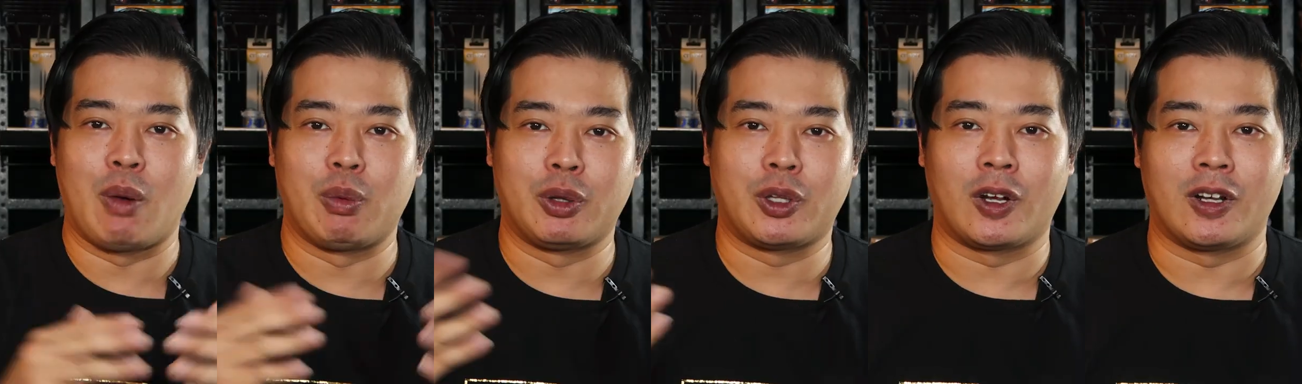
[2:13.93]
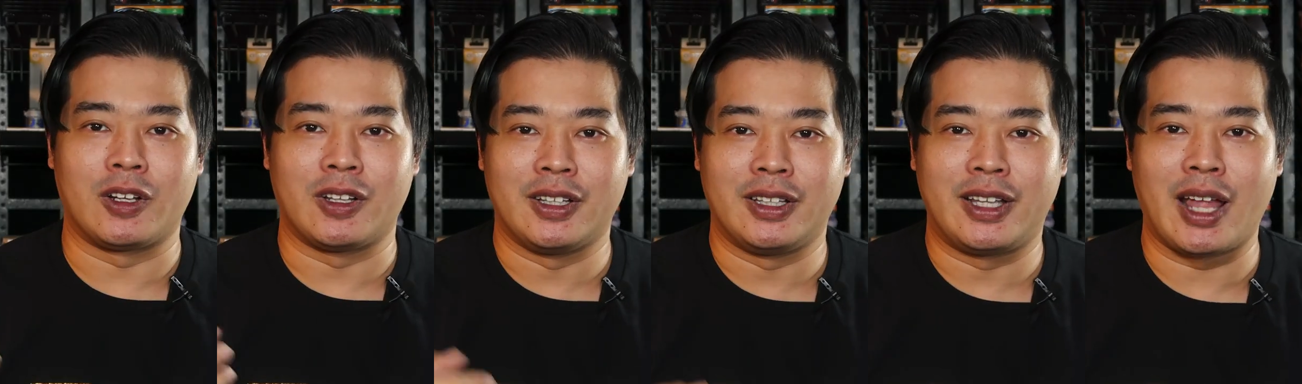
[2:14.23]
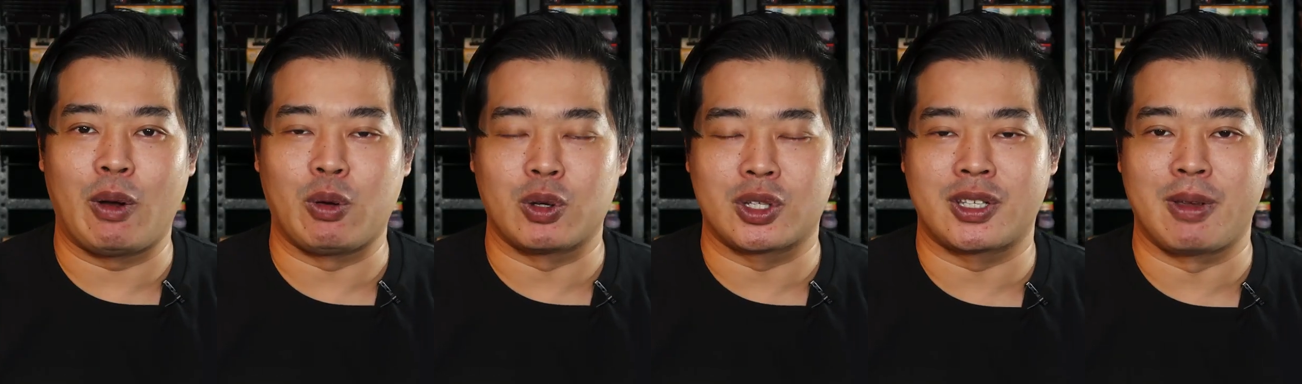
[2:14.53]
And we thought
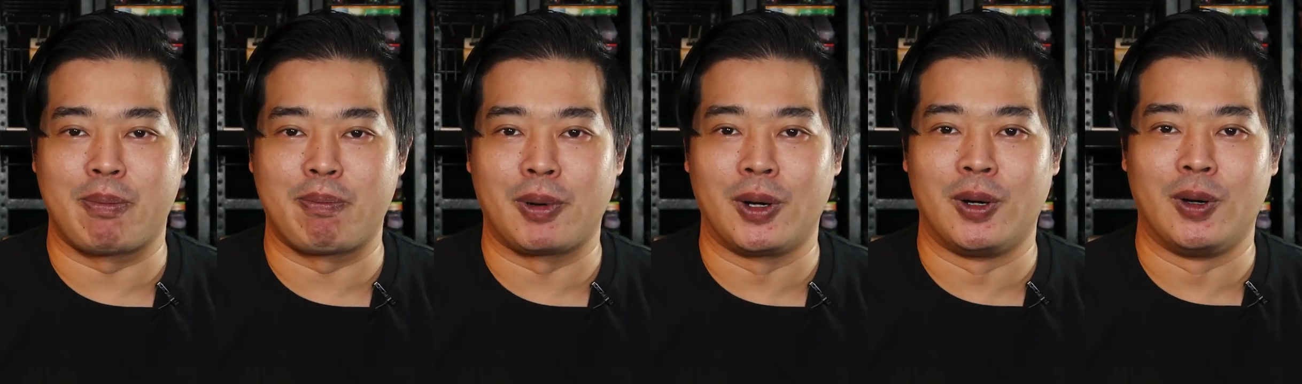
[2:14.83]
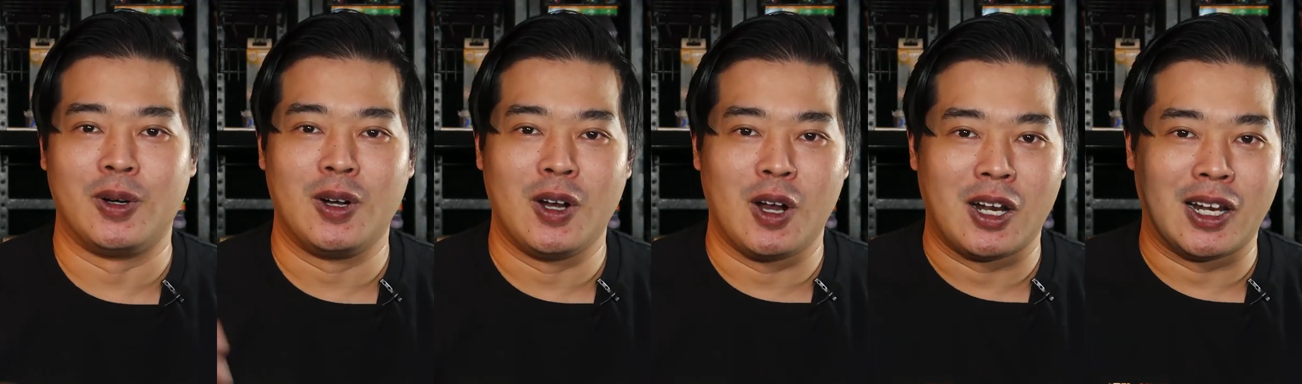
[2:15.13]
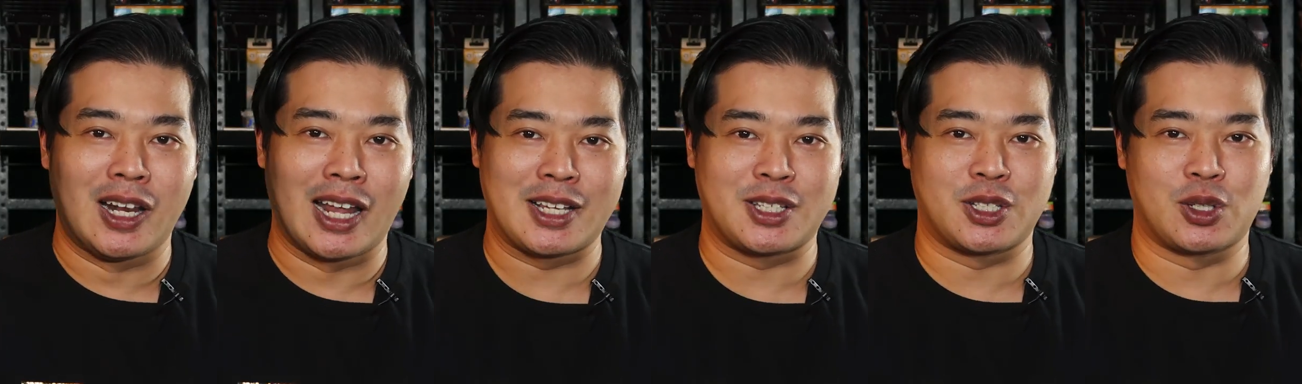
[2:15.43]
that was simple,
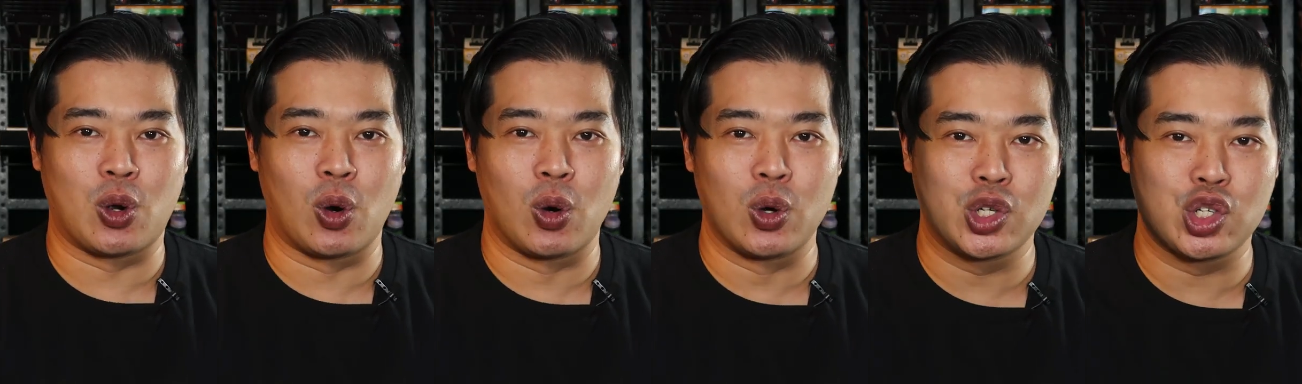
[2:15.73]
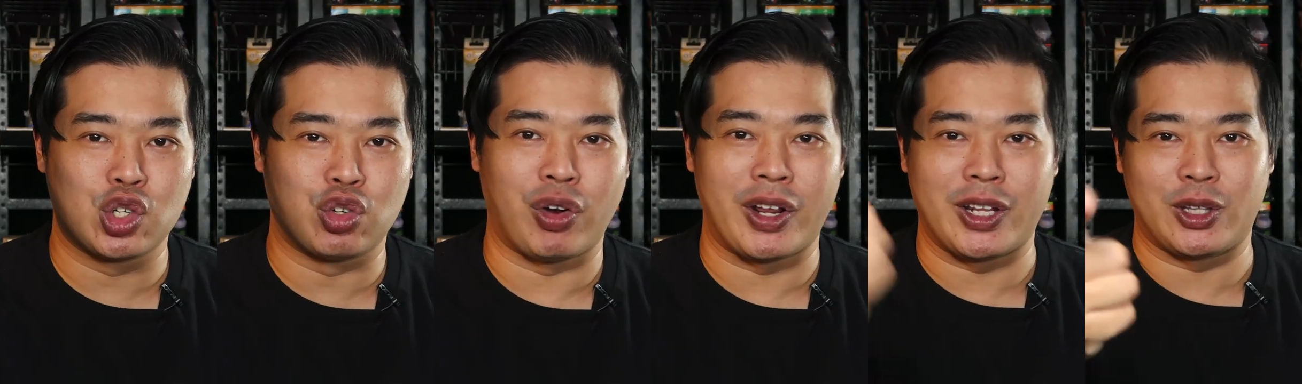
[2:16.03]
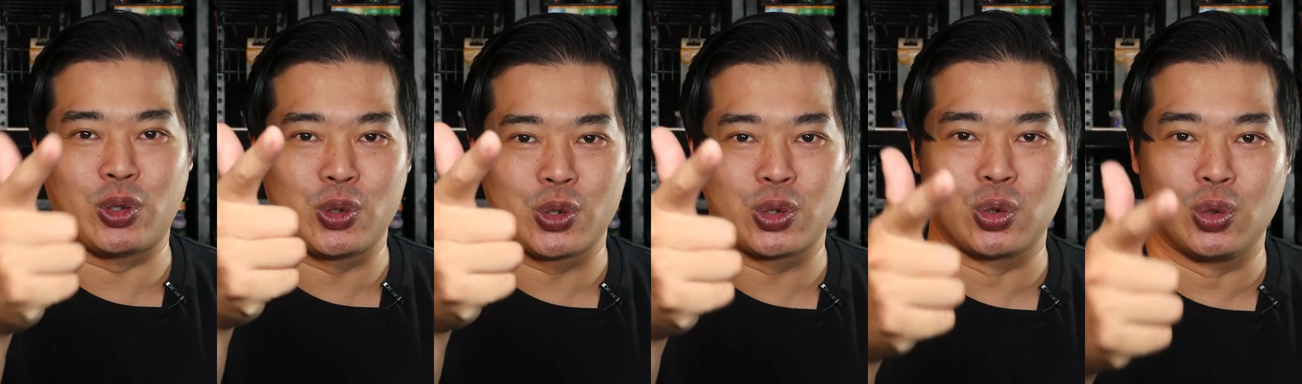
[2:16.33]
let's go
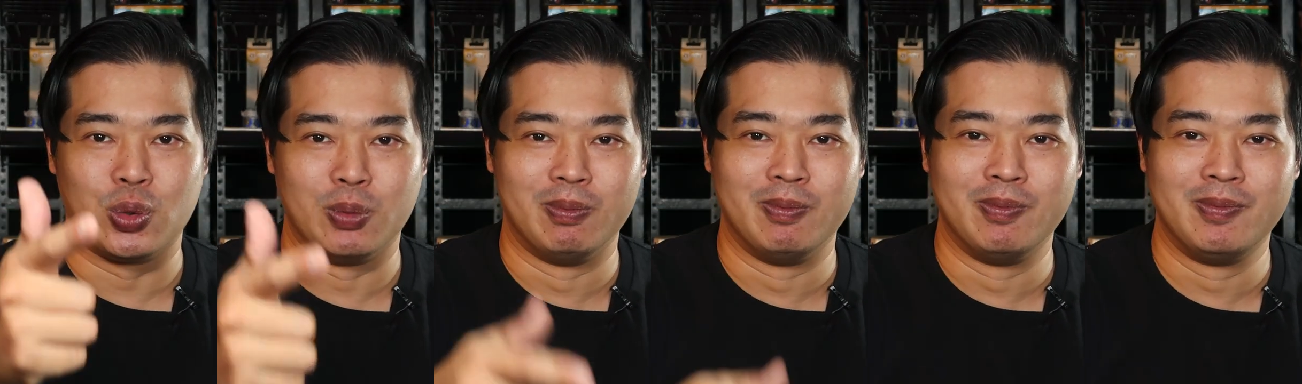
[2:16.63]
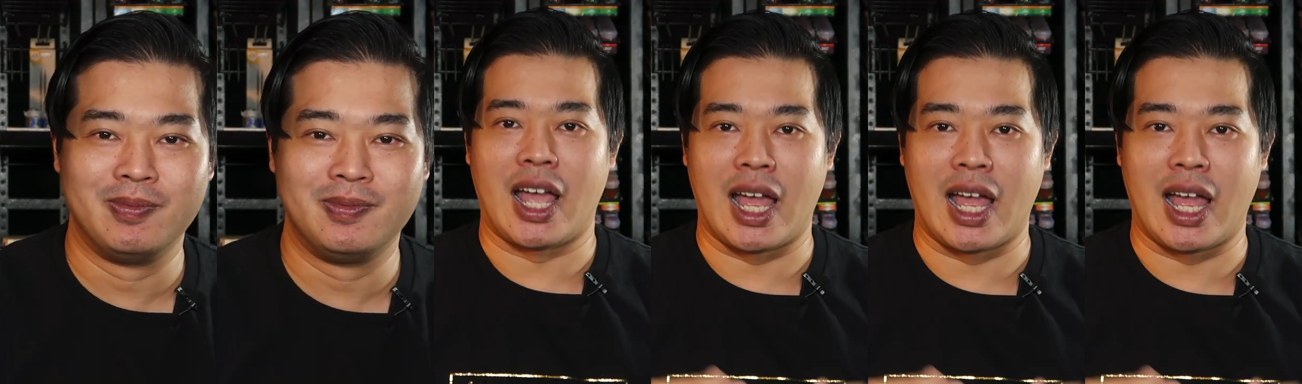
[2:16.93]
straight to Zoom.